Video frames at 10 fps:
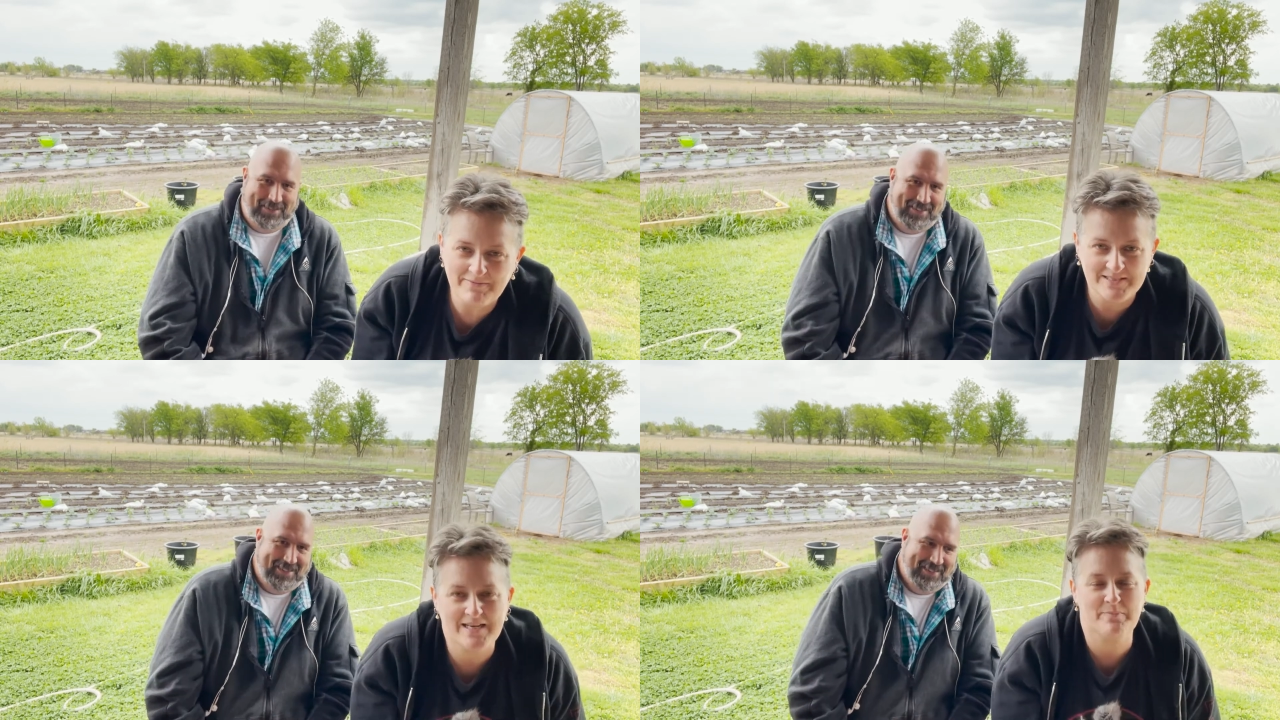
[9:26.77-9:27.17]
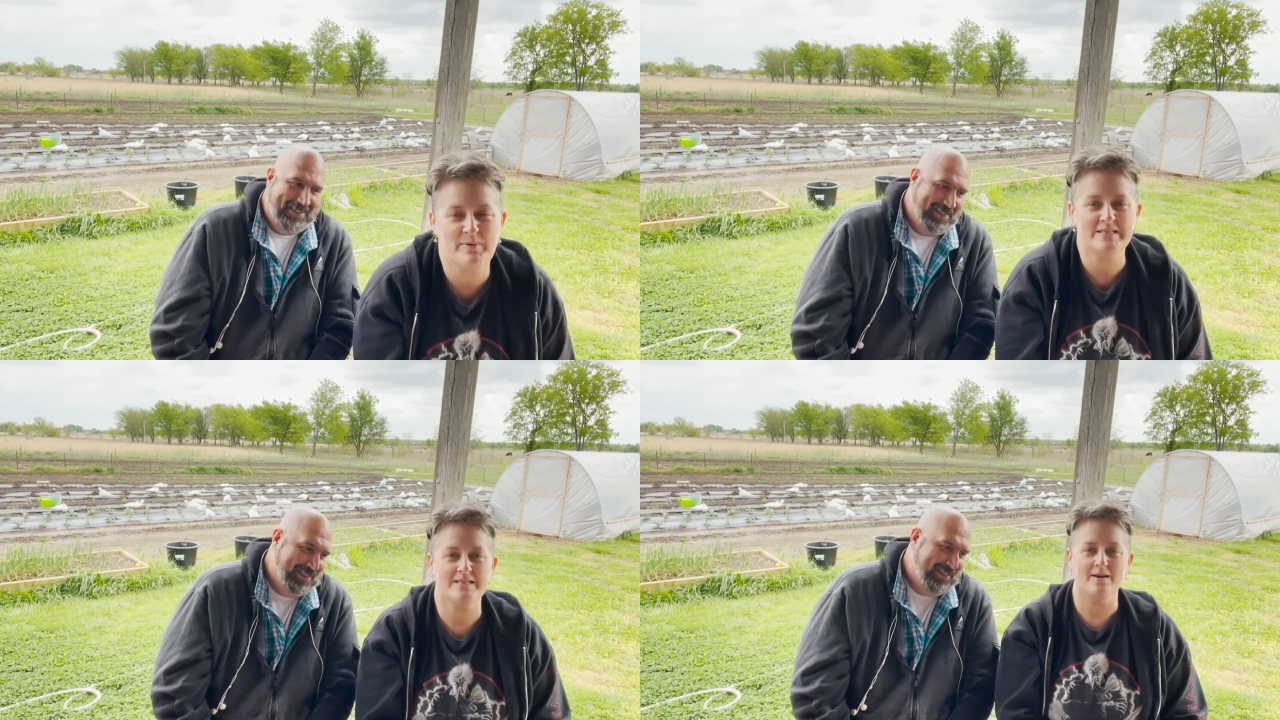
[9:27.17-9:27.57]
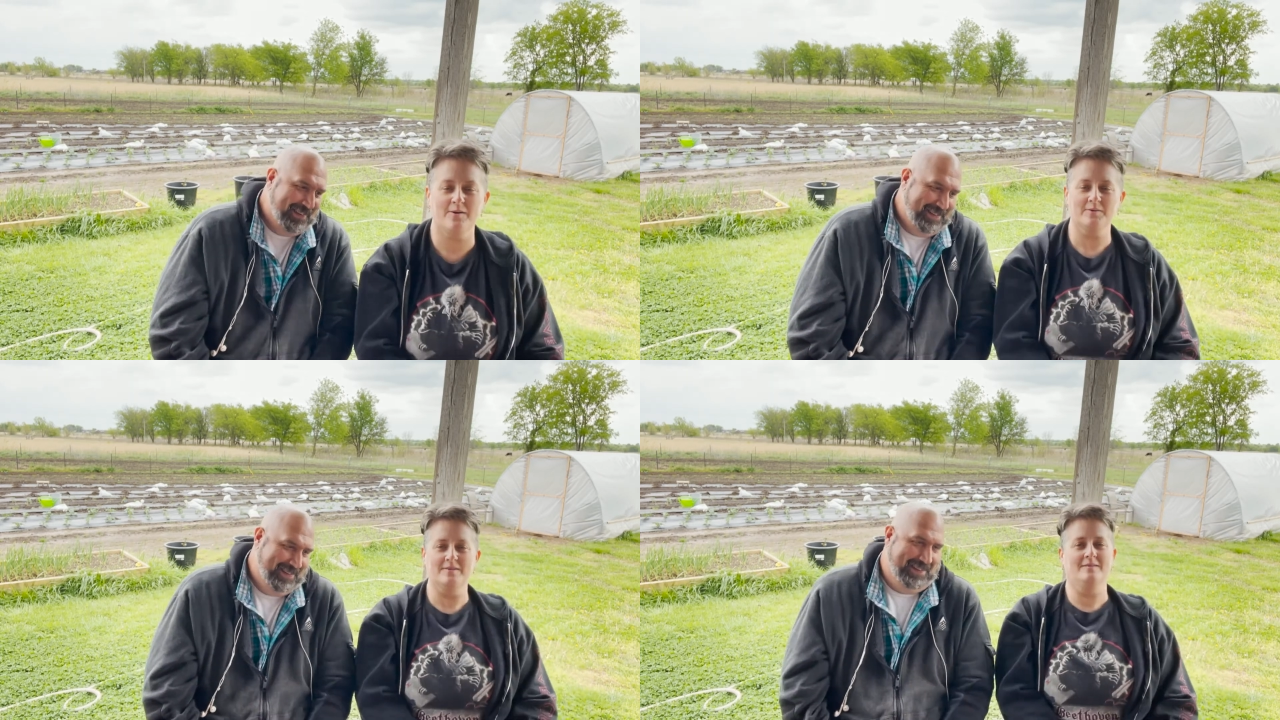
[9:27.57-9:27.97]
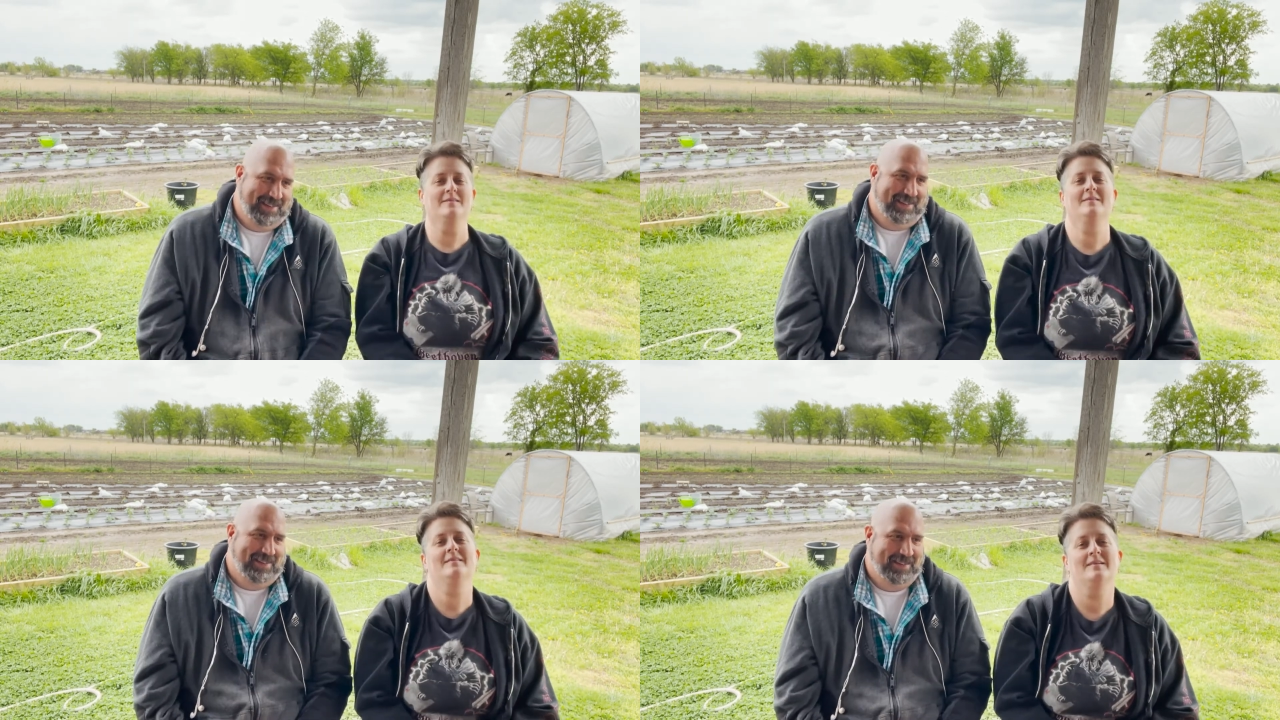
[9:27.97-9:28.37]
Speaker 1: have to take PTO.
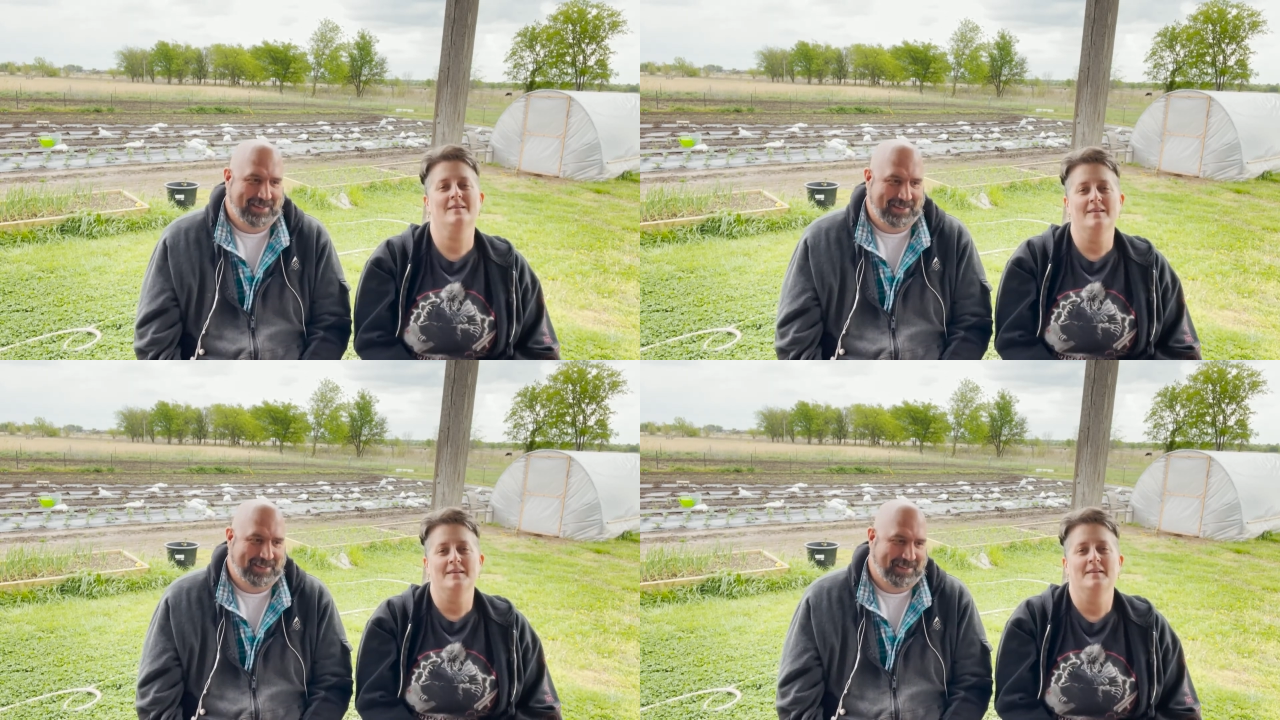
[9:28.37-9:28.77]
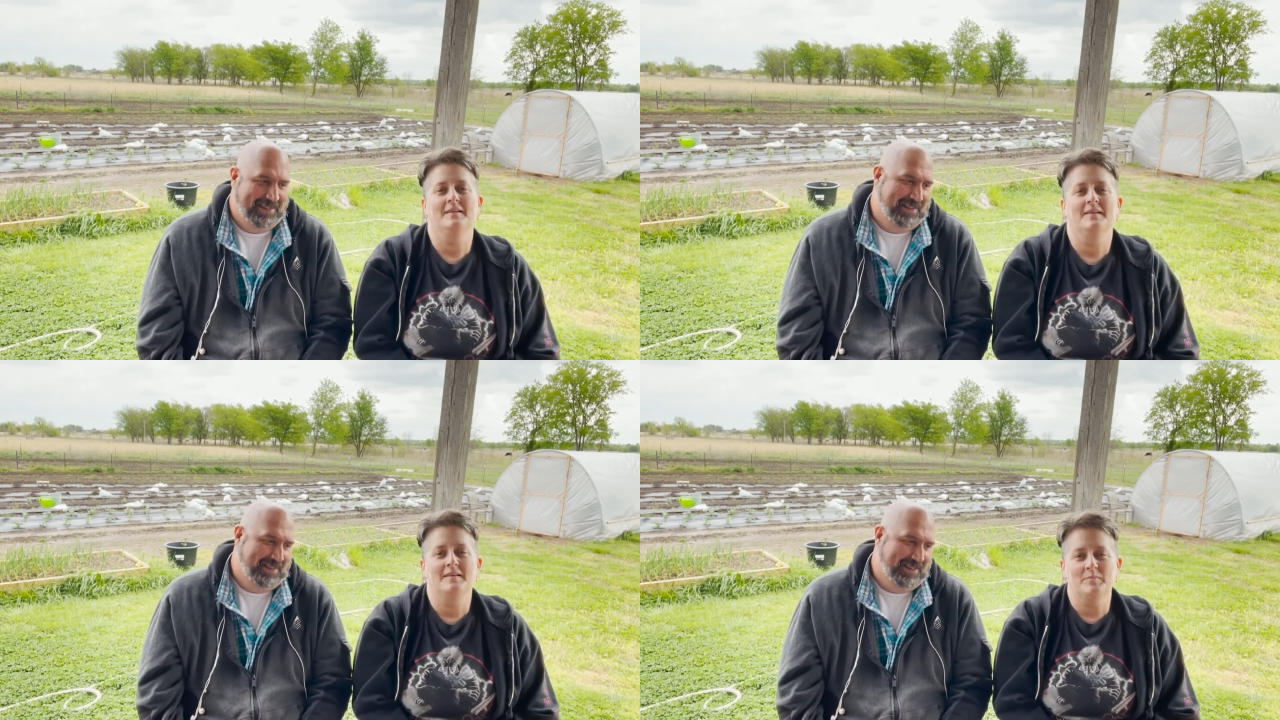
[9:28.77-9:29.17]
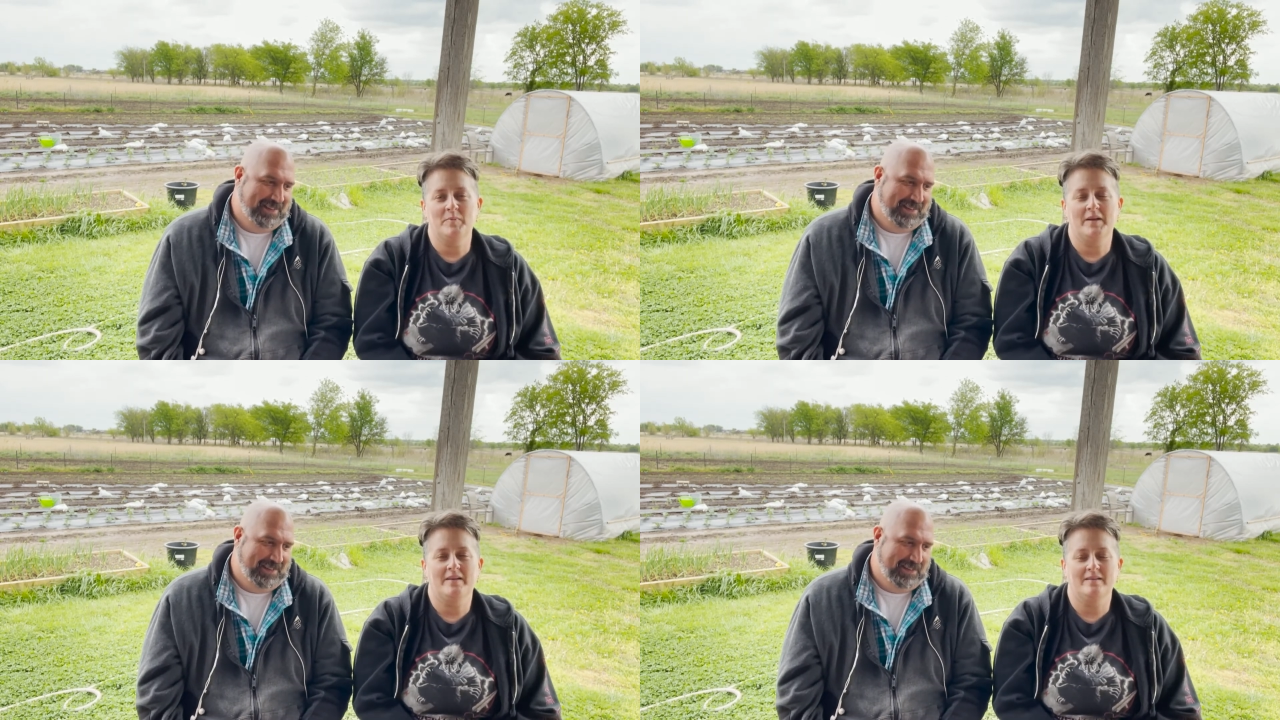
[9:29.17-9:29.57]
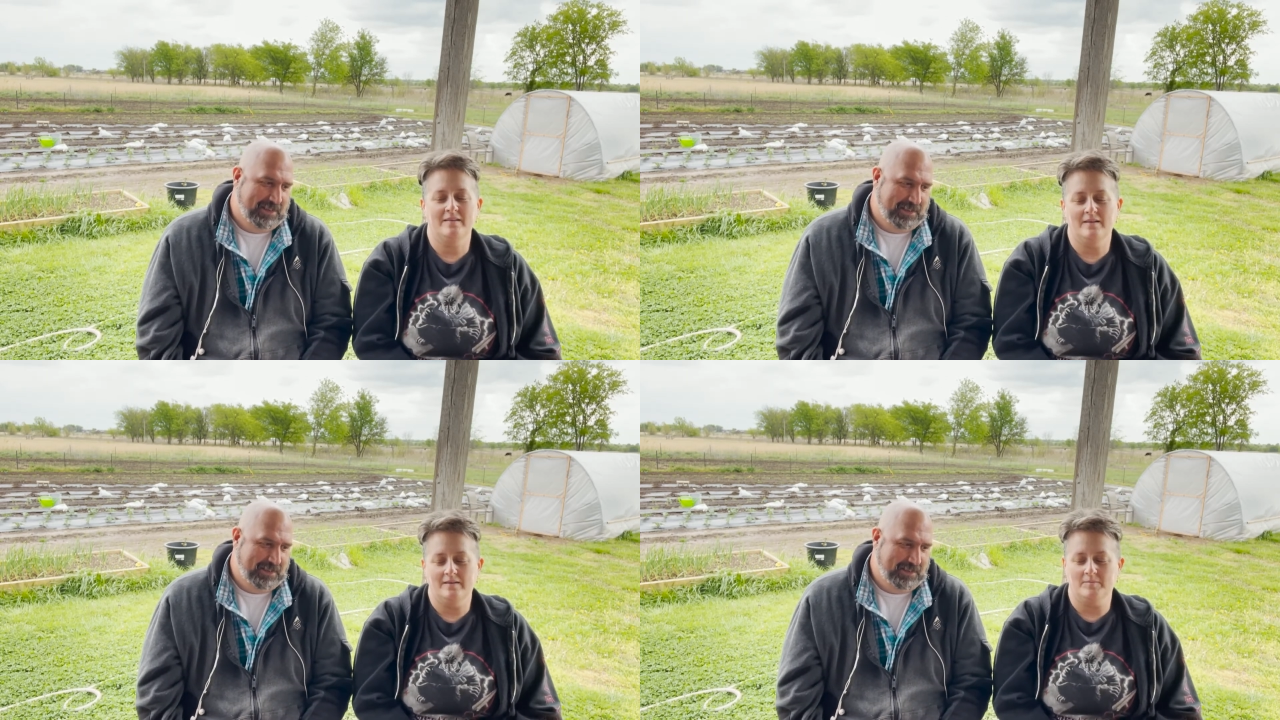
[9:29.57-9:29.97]
But,
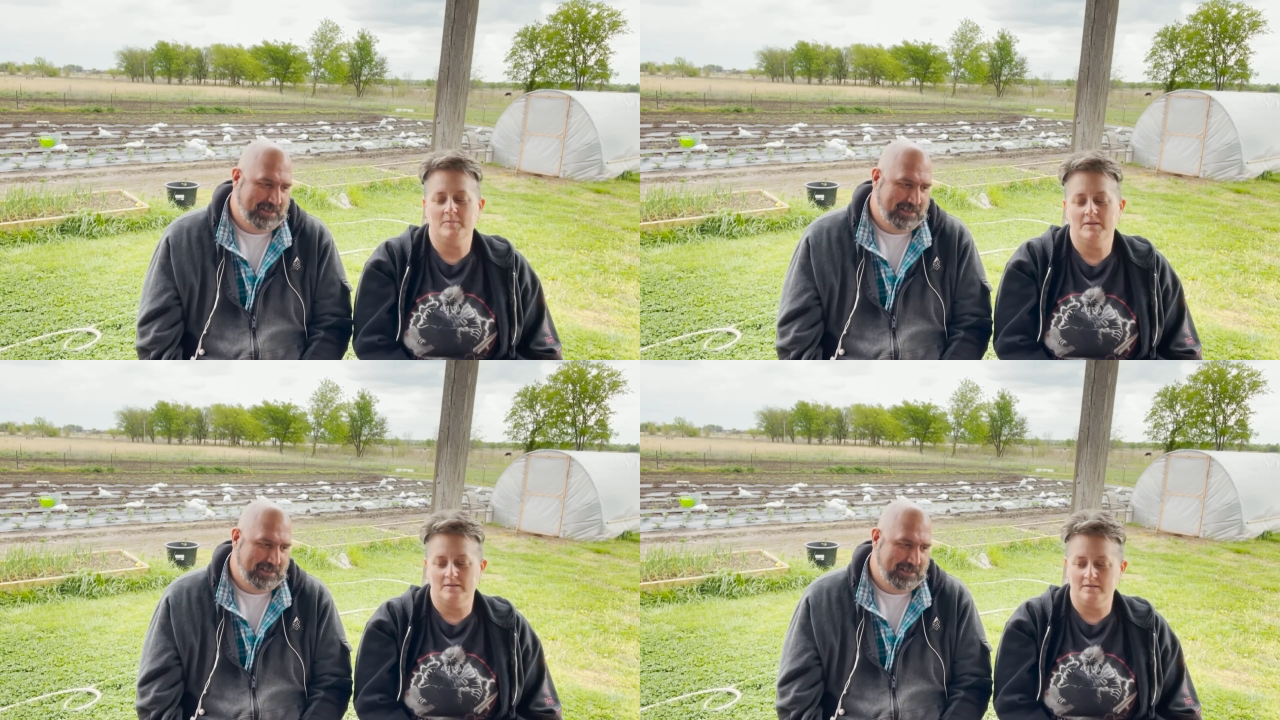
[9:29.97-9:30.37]
um,